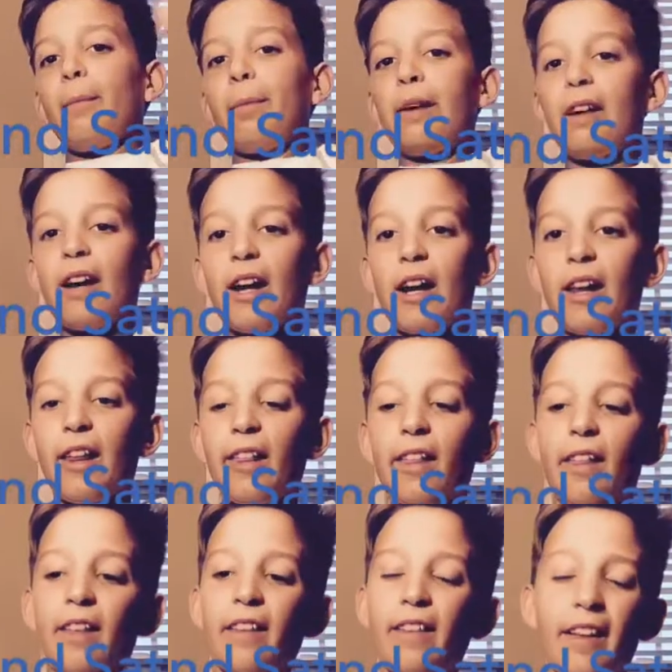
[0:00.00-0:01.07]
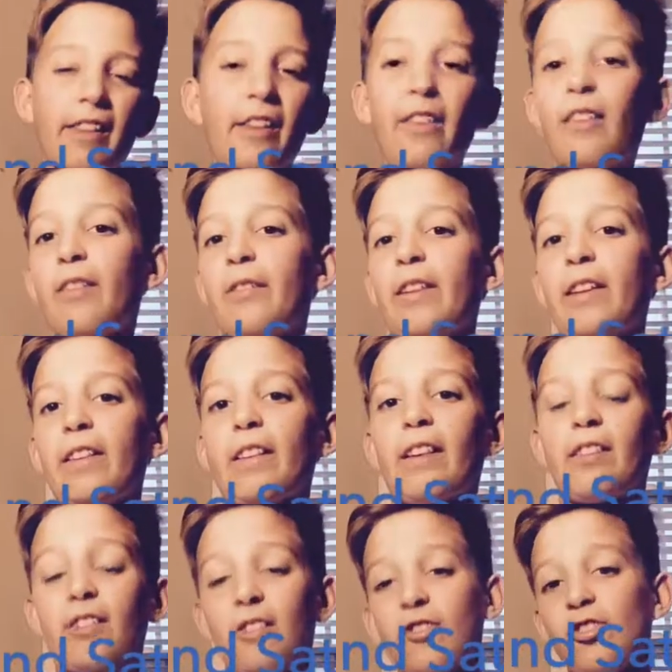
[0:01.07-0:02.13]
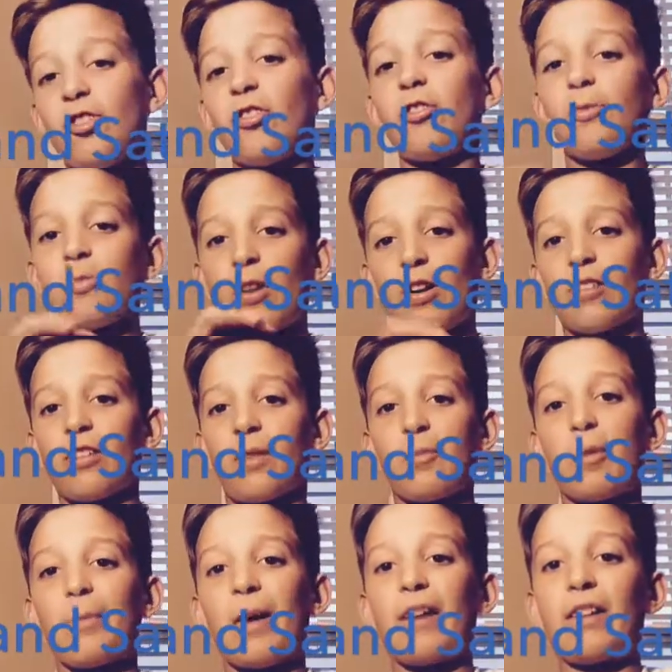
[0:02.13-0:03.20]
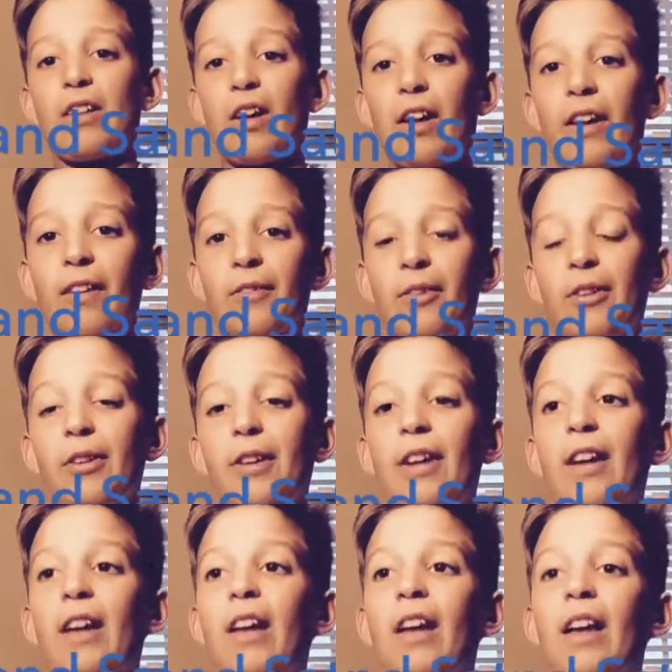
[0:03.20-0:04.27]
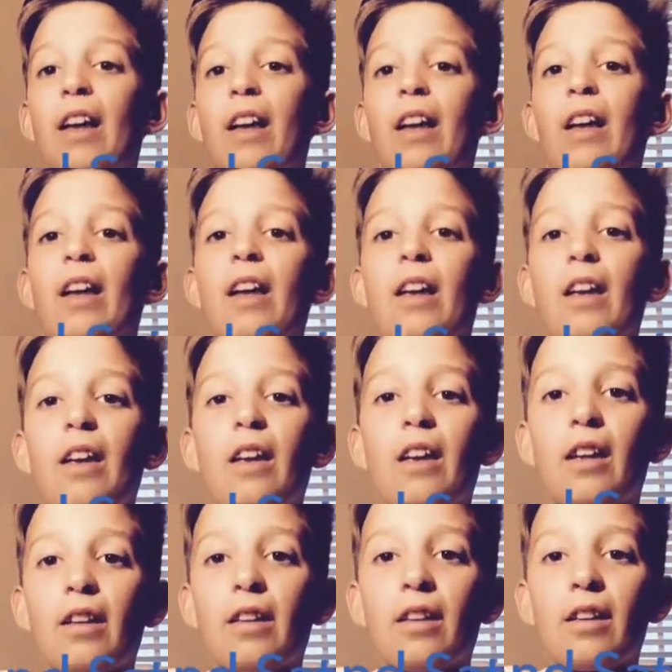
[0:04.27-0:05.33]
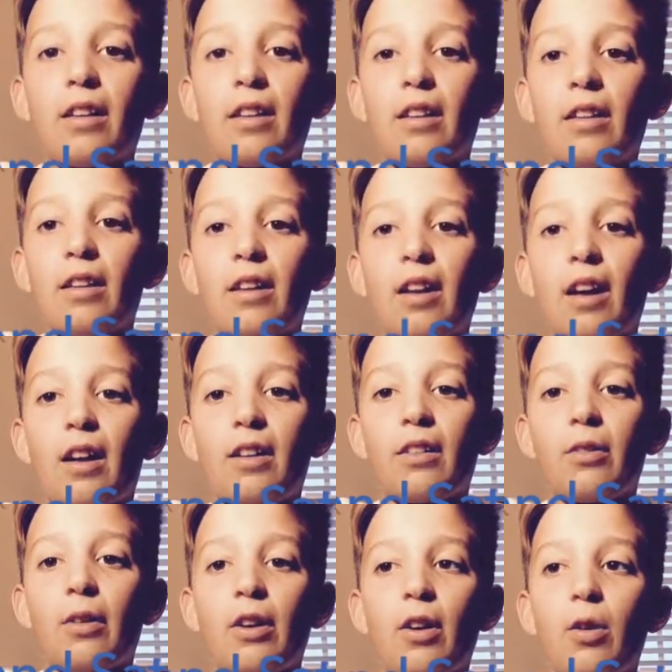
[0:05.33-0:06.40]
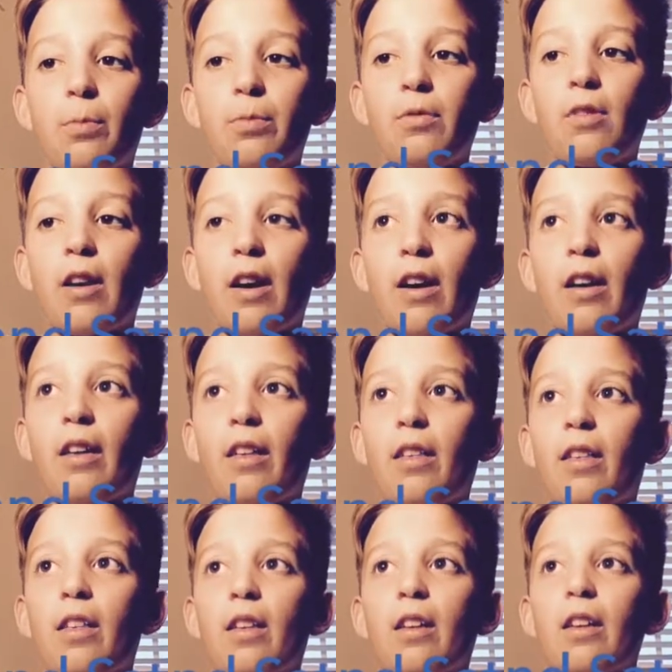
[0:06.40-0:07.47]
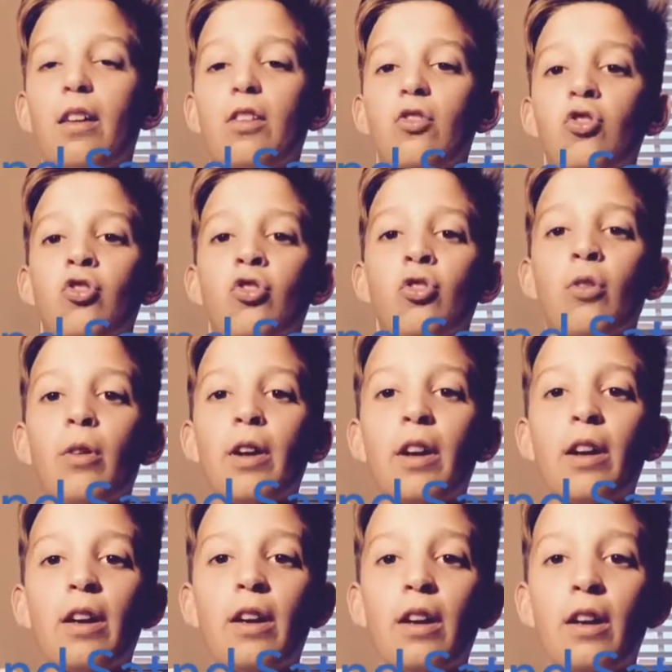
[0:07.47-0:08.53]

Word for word: because that's all this video, this YouTube channel is going to be based on, really. And yeah, so I hope you guys enjoyed